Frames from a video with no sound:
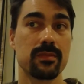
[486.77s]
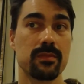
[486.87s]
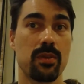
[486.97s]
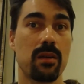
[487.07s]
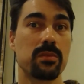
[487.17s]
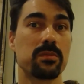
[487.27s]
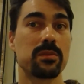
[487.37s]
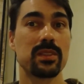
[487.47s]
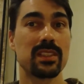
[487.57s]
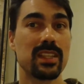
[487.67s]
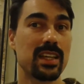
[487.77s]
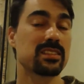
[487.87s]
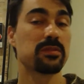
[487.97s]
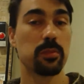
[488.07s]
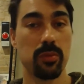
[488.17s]
problem less
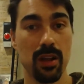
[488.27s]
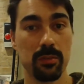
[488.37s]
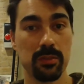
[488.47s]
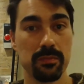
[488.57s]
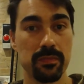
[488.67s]
of a problem.